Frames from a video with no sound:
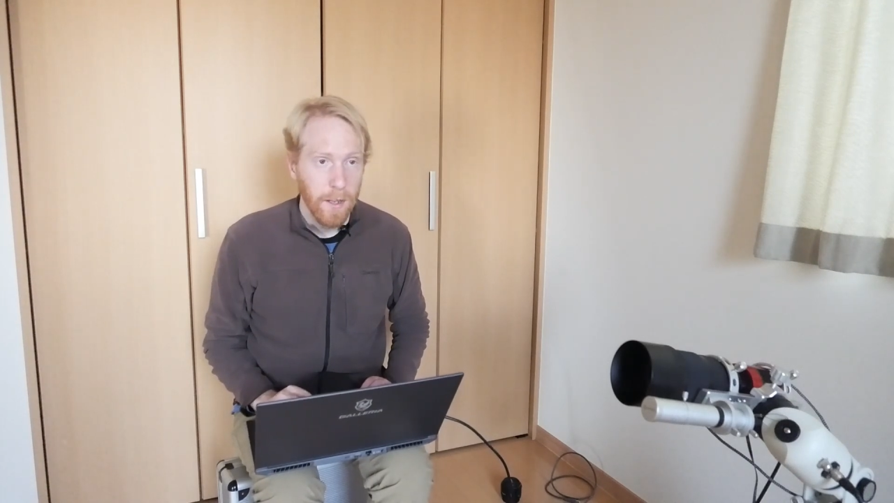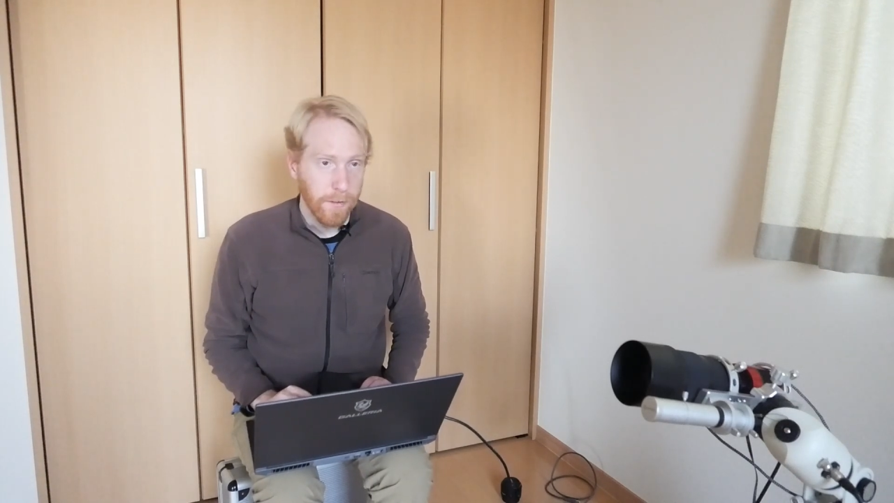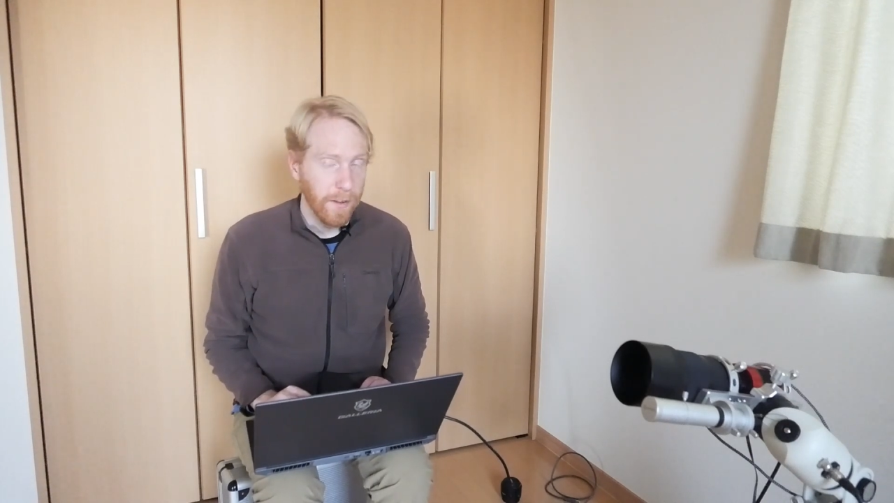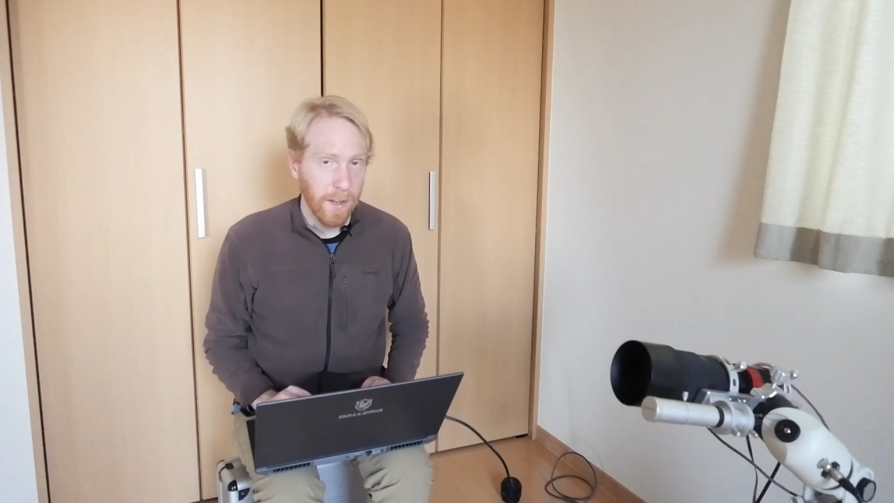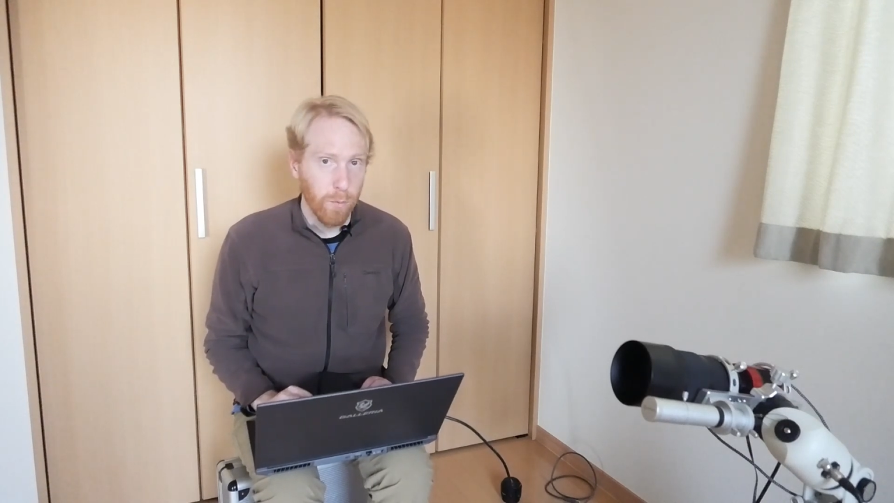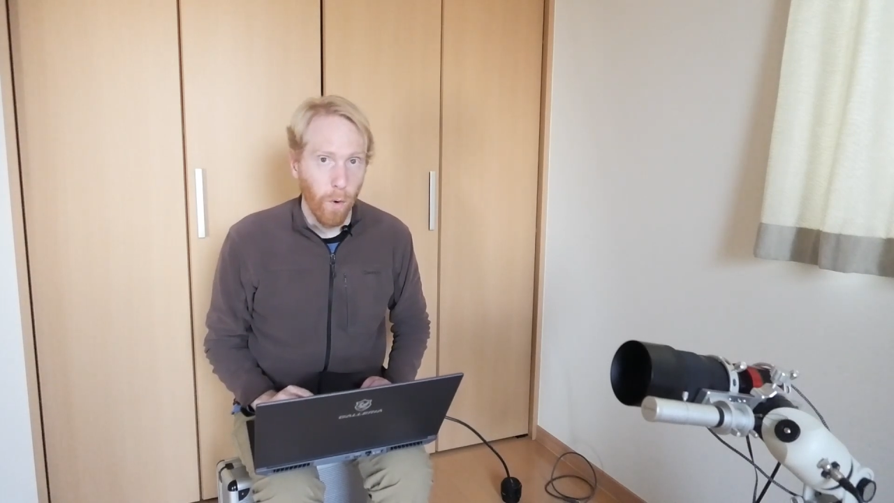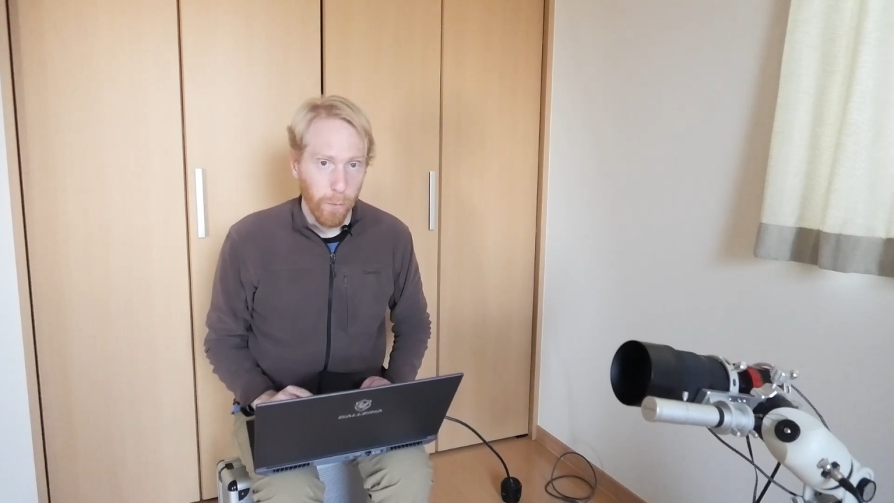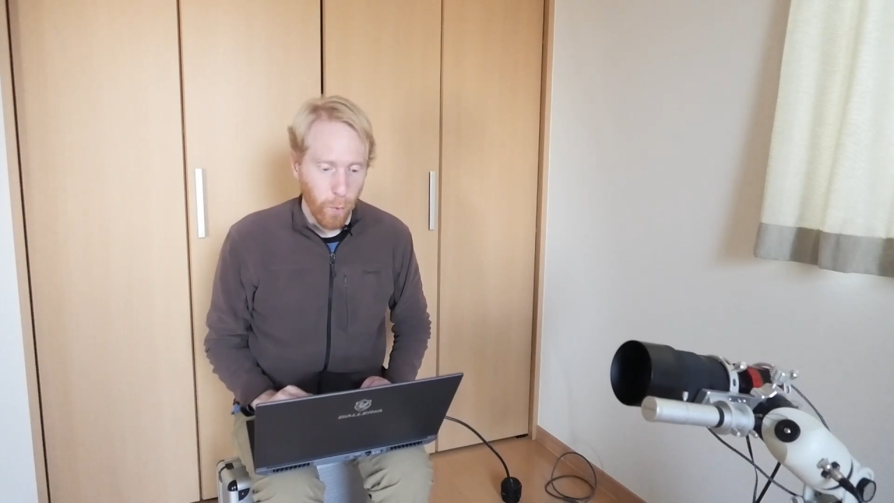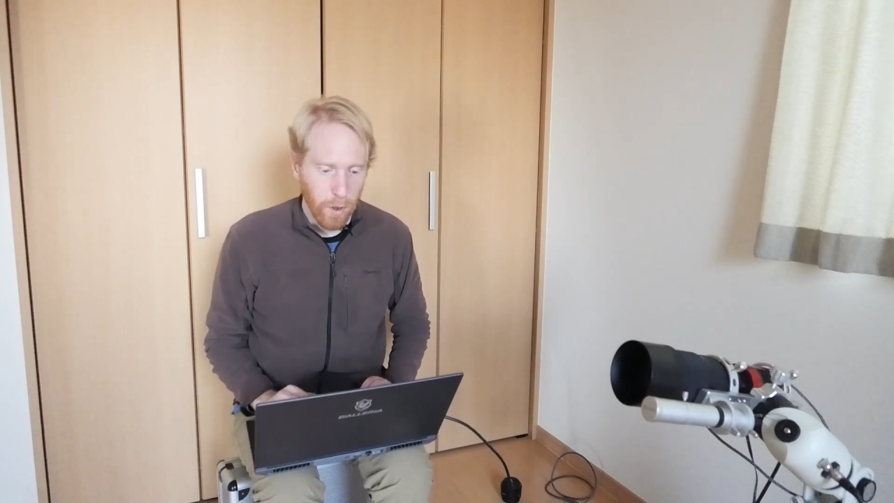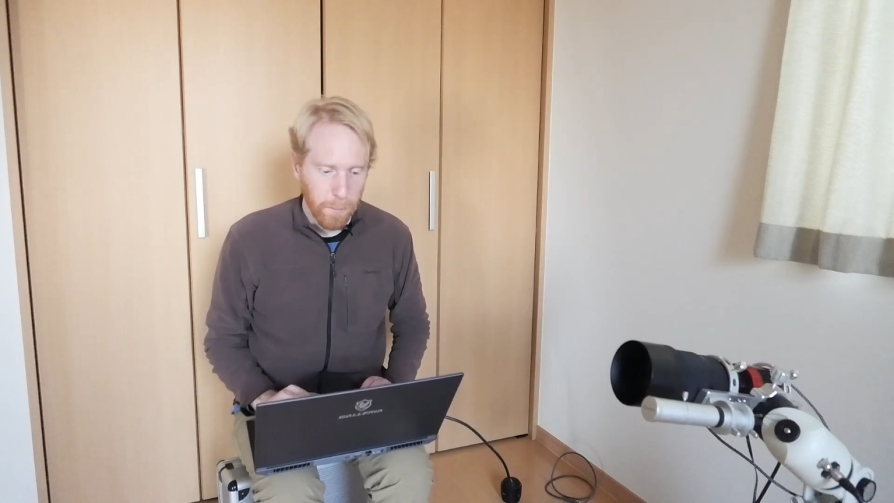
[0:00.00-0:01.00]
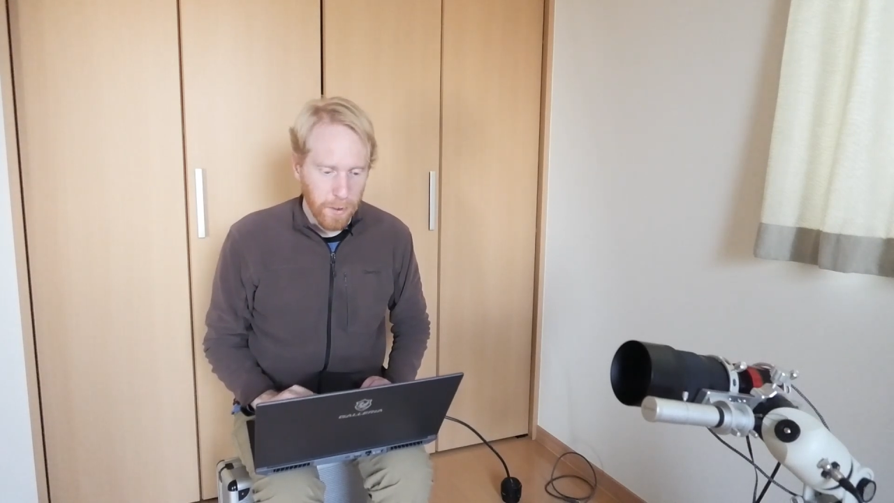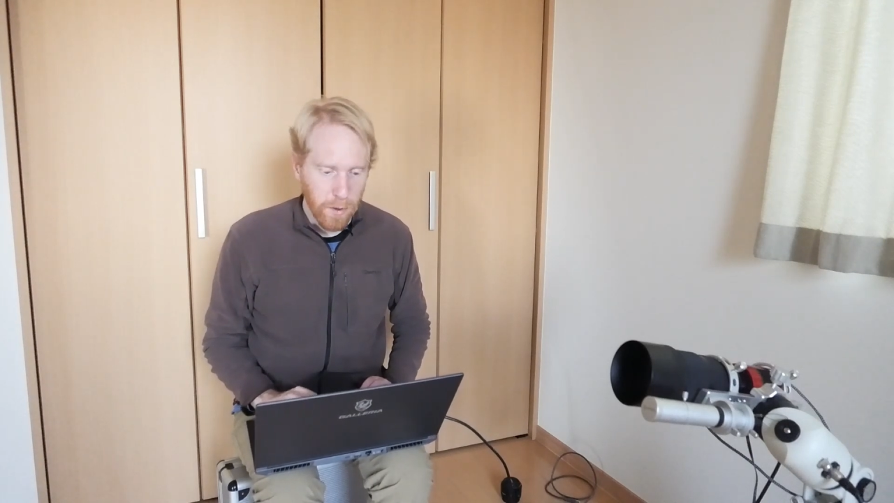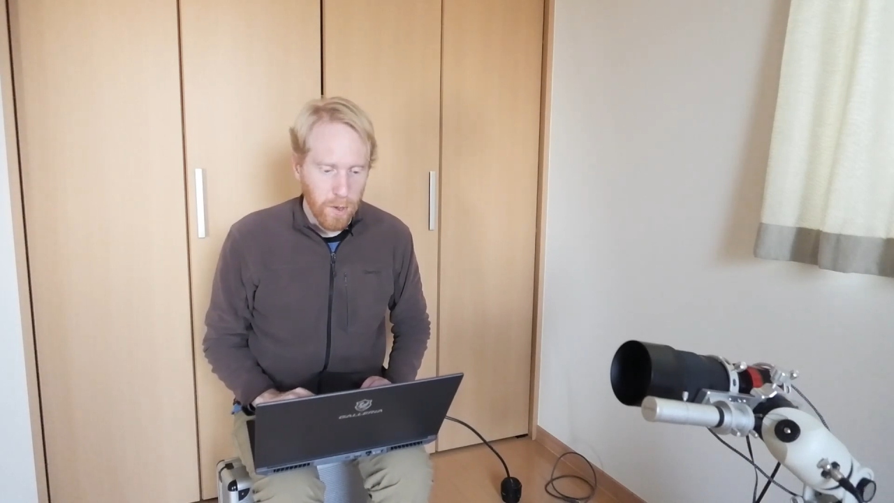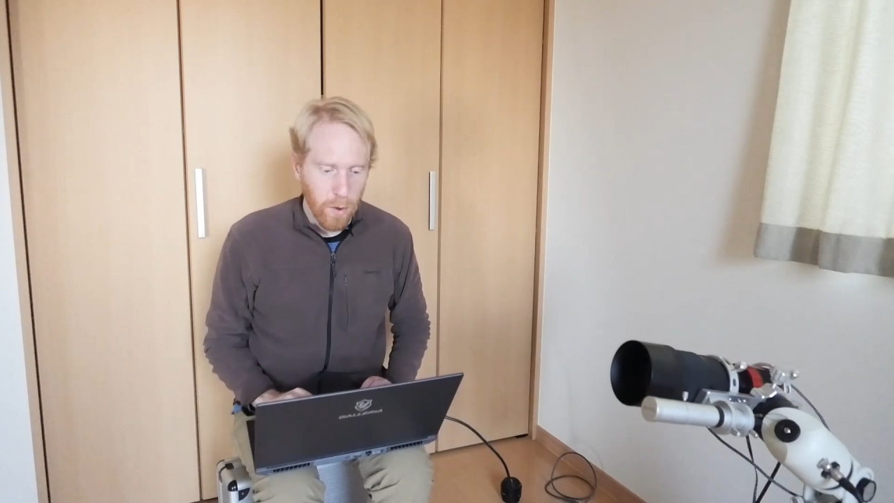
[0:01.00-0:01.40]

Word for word: so that won't work but